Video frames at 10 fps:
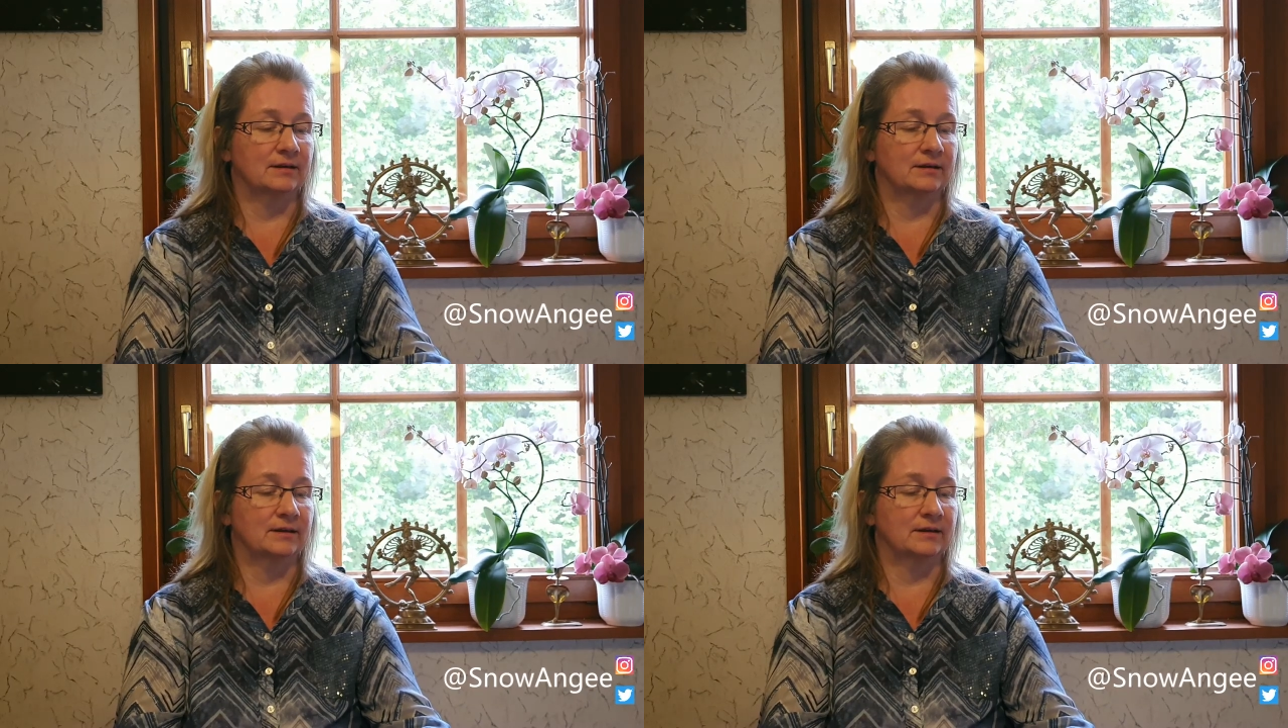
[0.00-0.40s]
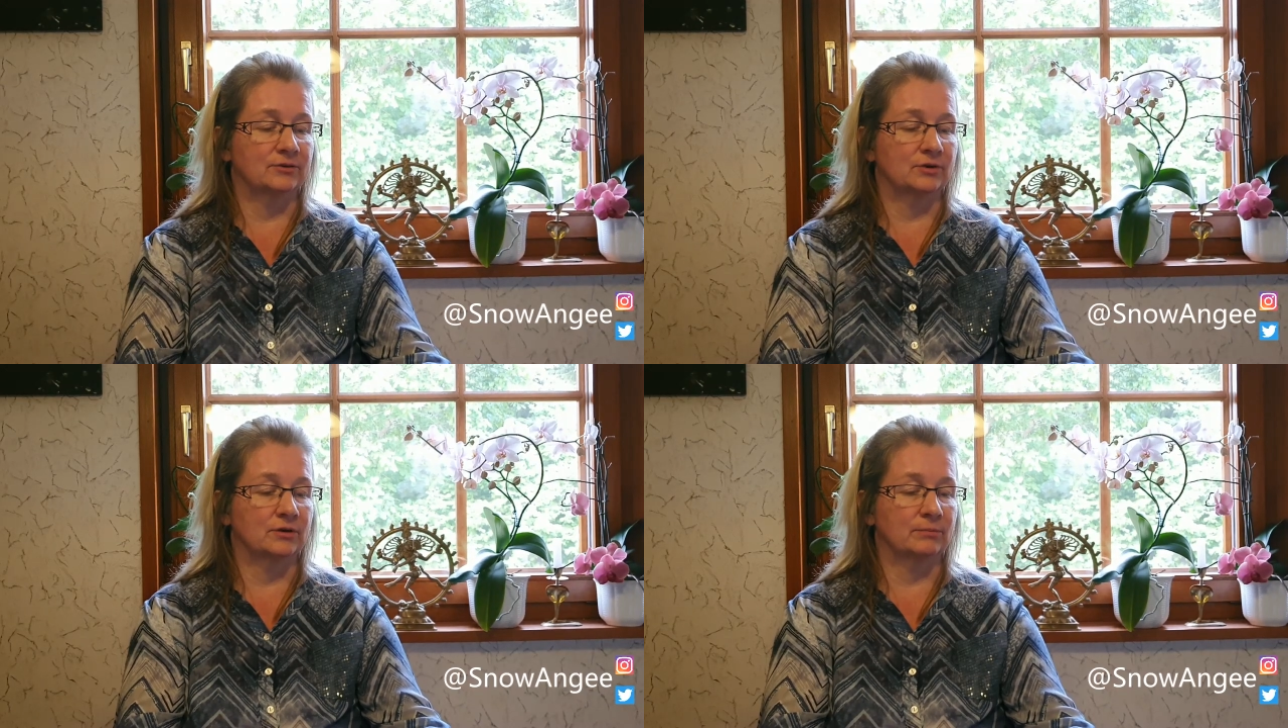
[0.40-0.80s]
I can
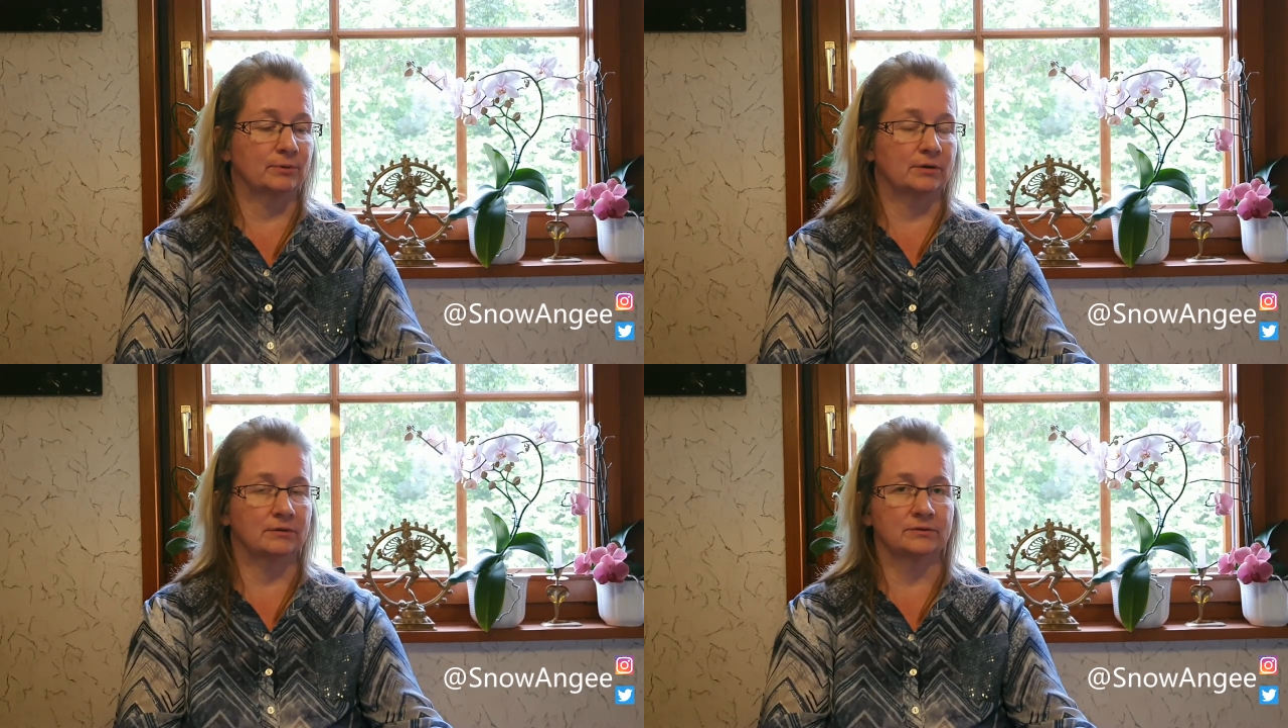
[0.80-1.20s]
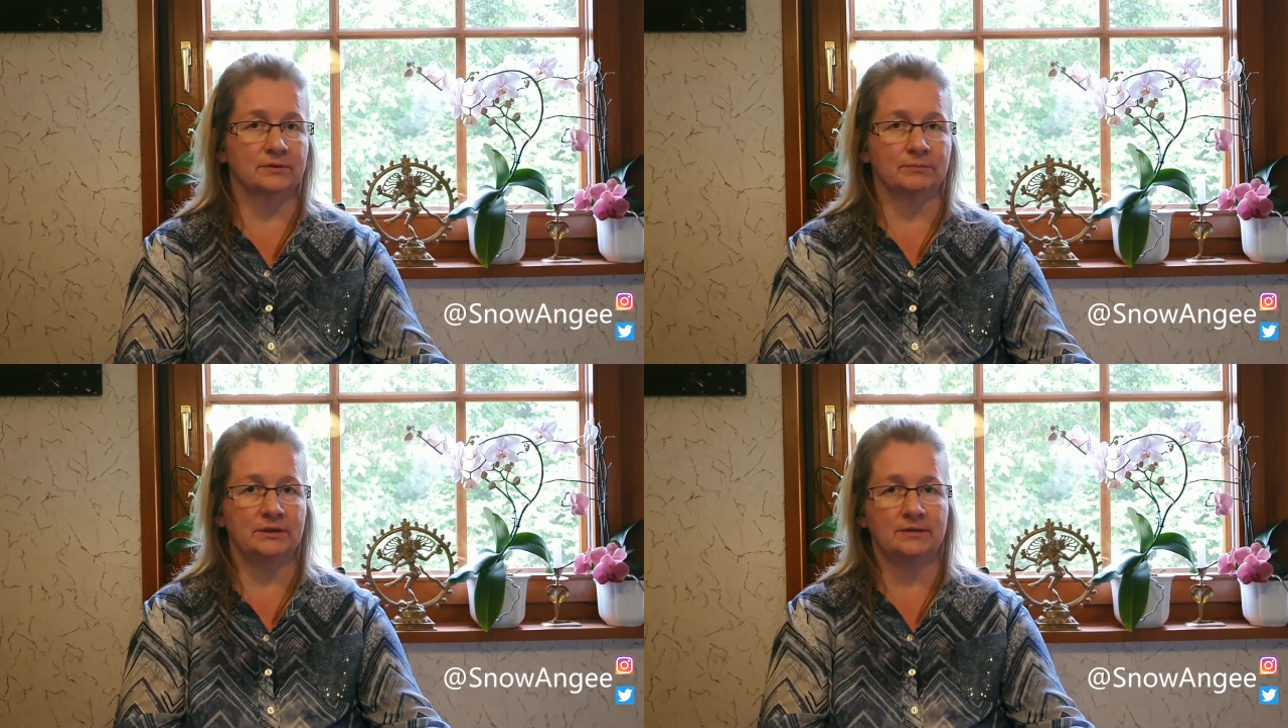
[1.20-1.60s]
talk about
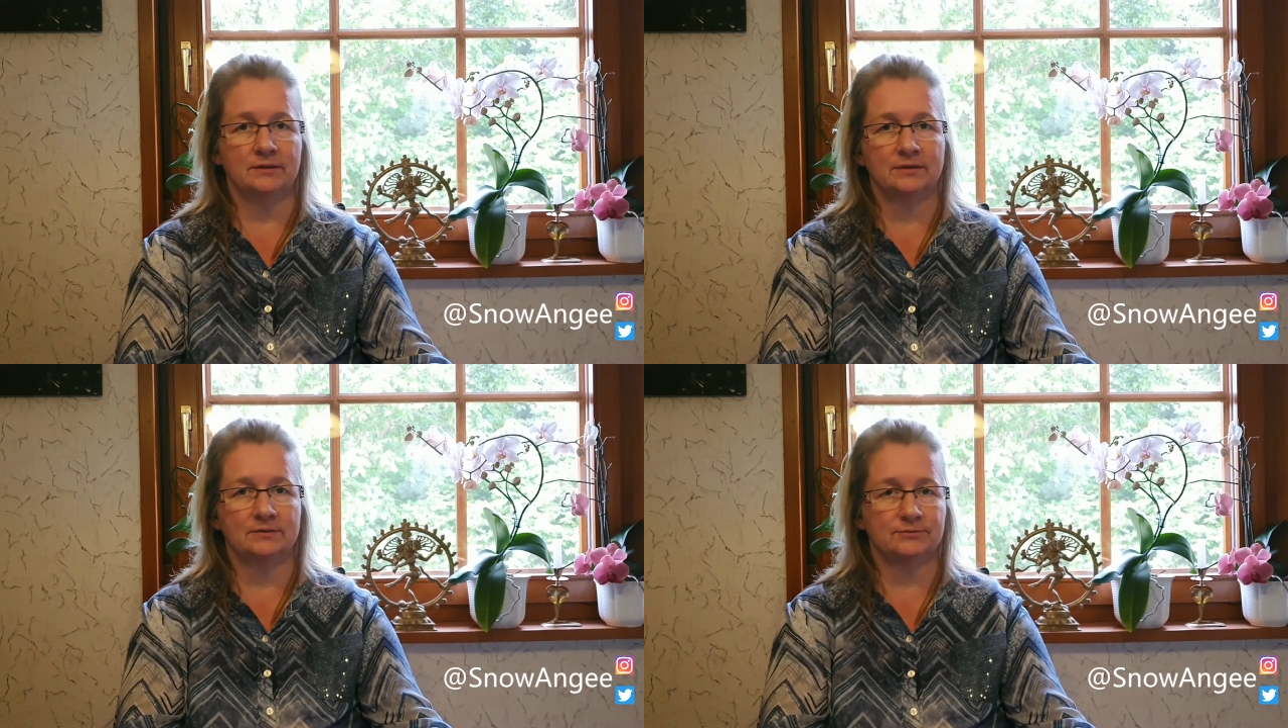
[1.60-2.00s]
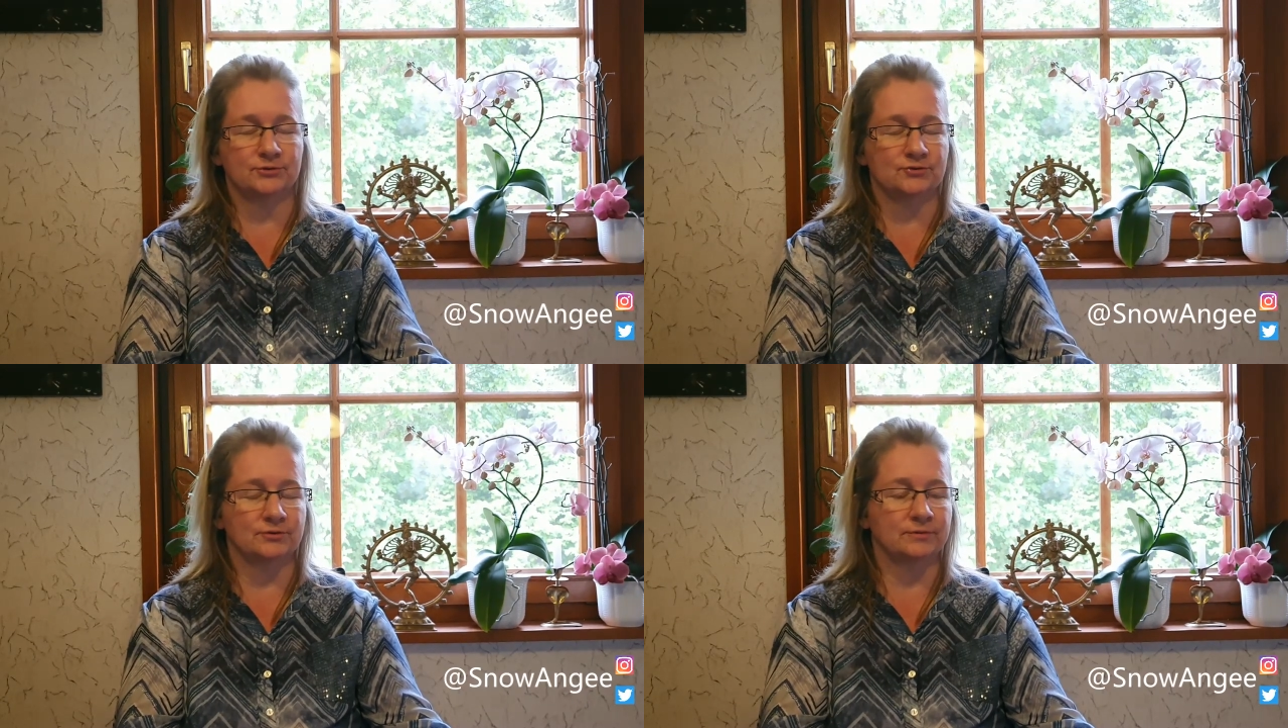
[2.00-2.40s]
some details for
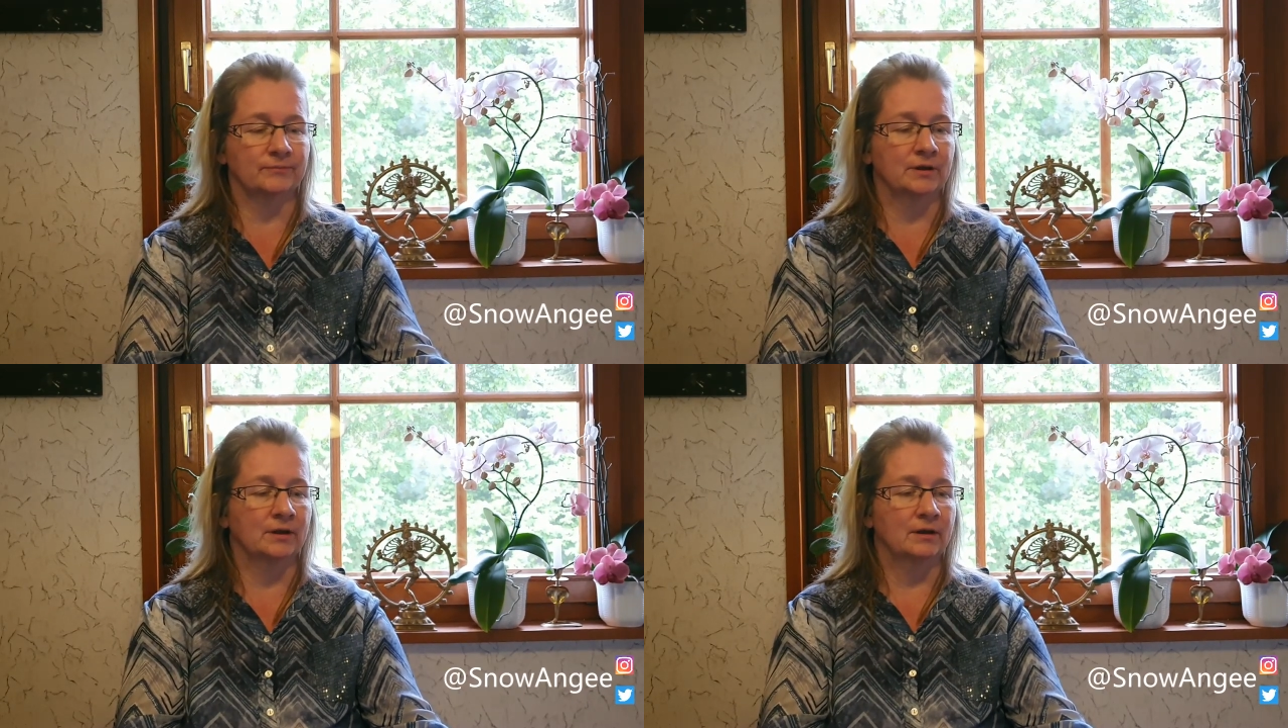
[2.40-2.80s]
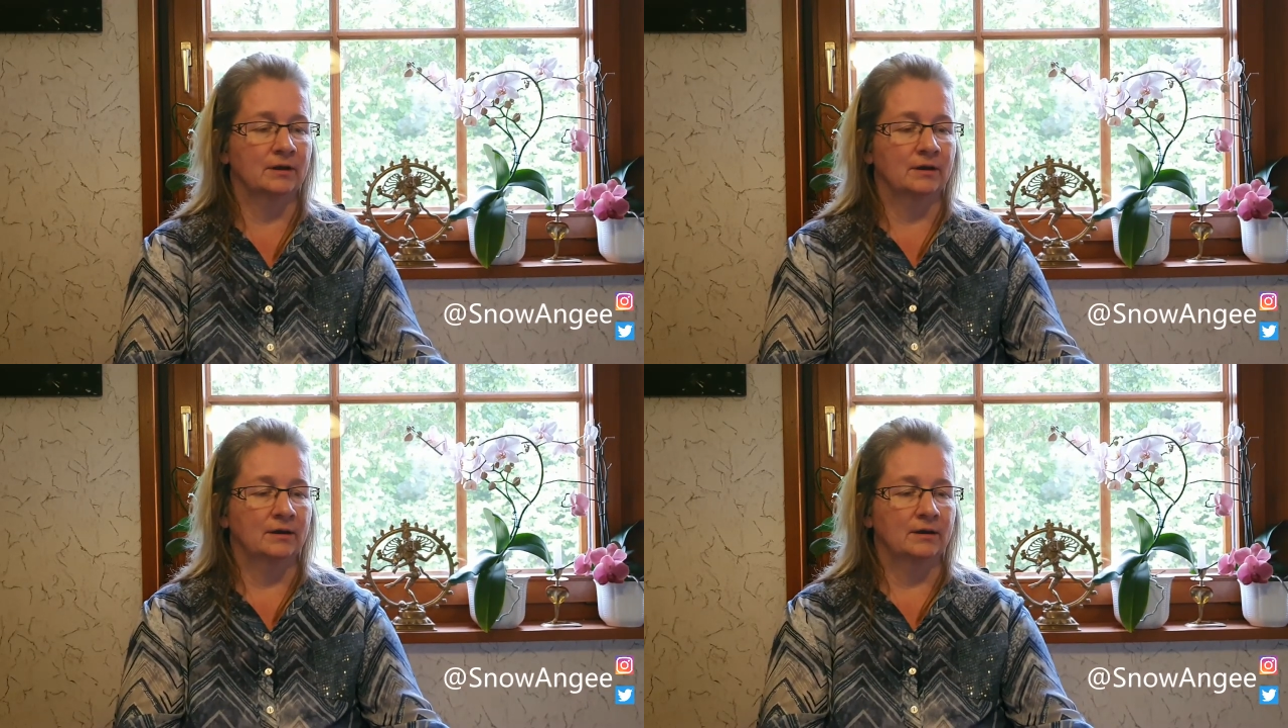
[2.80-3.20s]
sure.
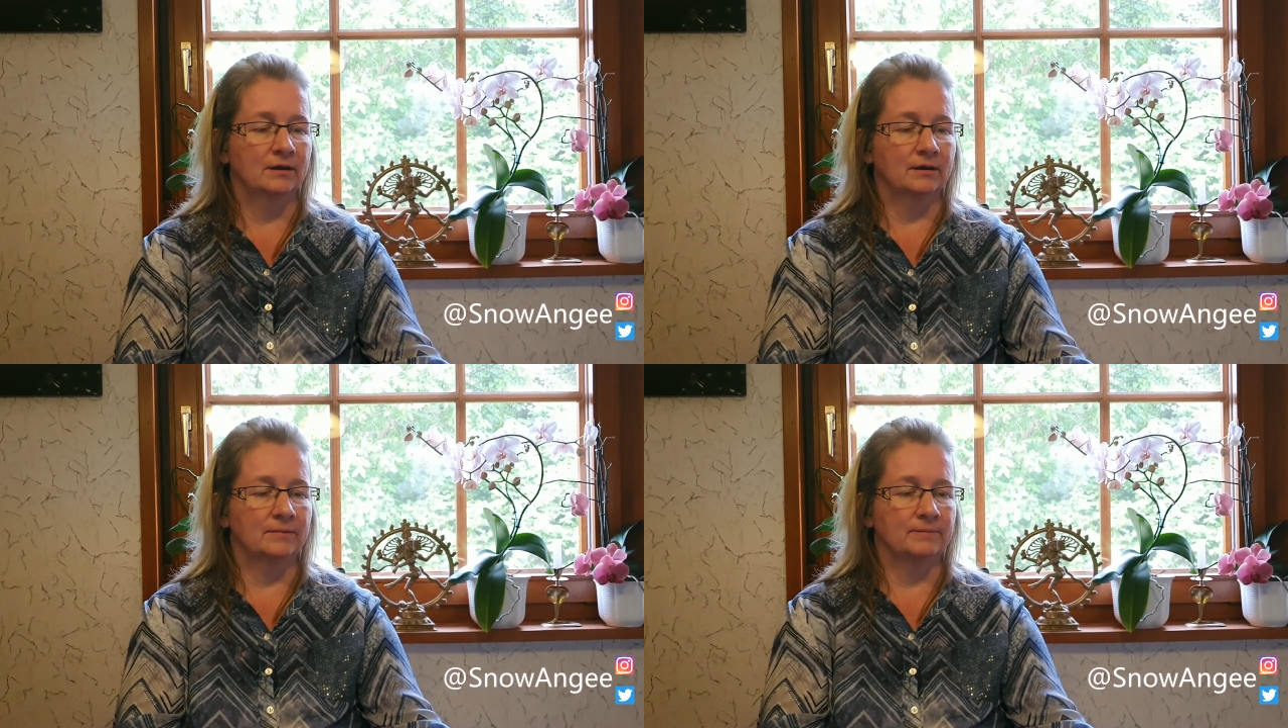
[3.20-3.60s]
But